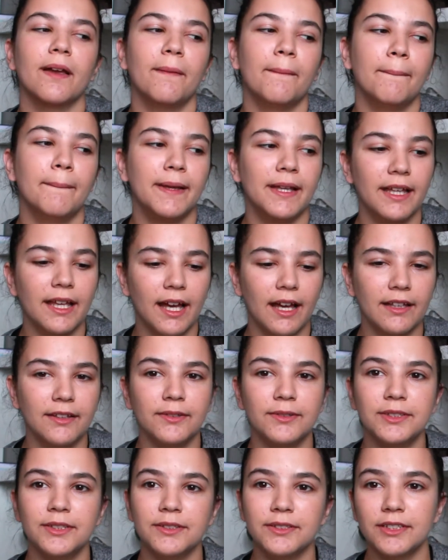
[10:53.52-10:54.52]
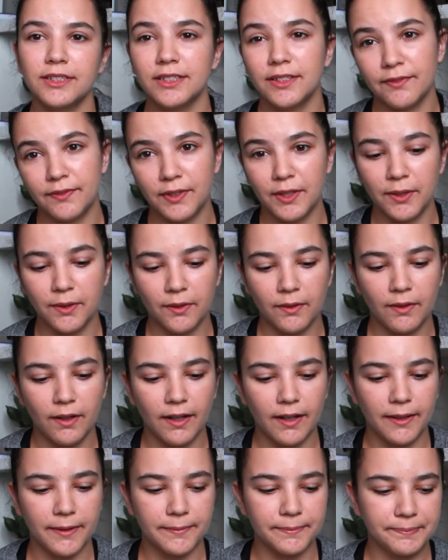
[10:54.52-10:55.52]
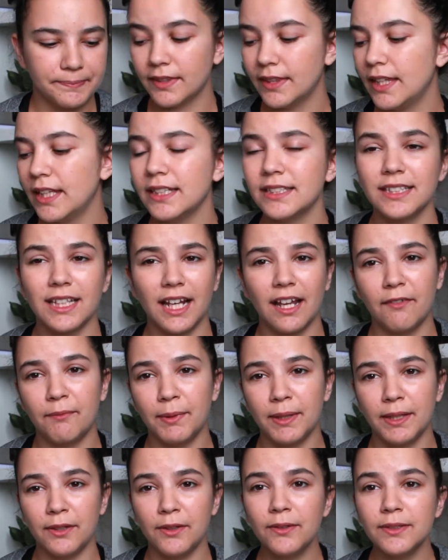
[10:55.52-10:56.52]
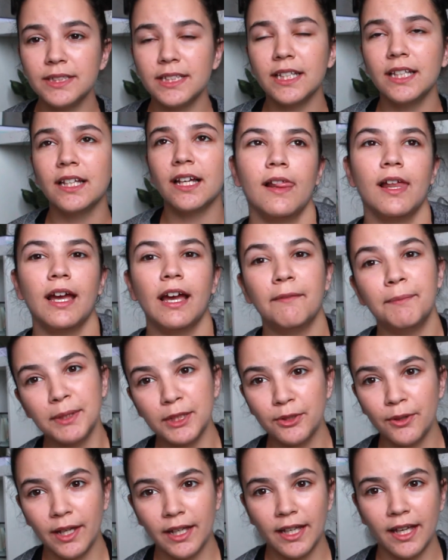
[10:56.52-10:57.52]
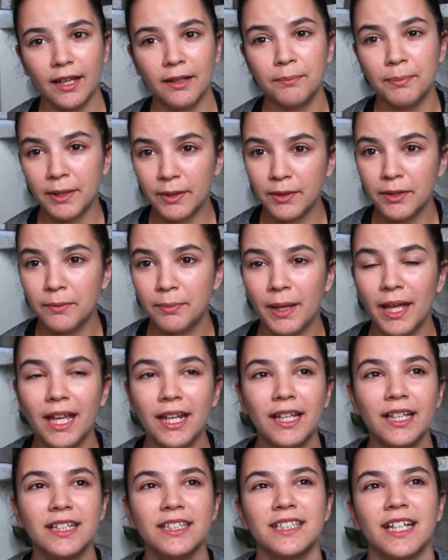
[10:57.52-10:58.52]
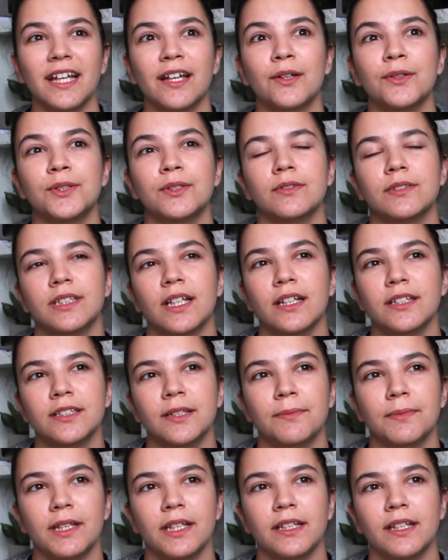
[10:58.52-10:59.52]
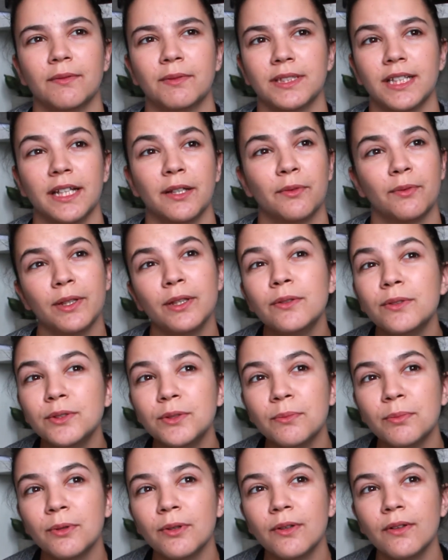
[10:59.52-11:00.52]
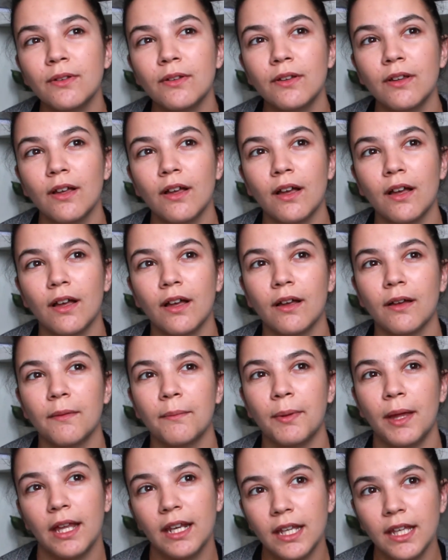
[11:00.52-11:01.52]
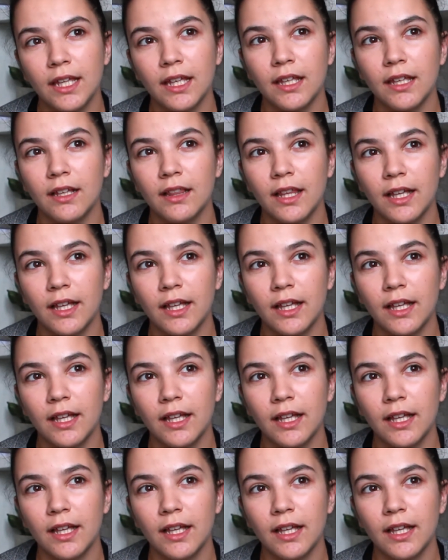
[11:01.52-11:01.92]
But yeah, those are just a few things that I've been using. I've been trying out period panties. I also saw something that was like reusable panty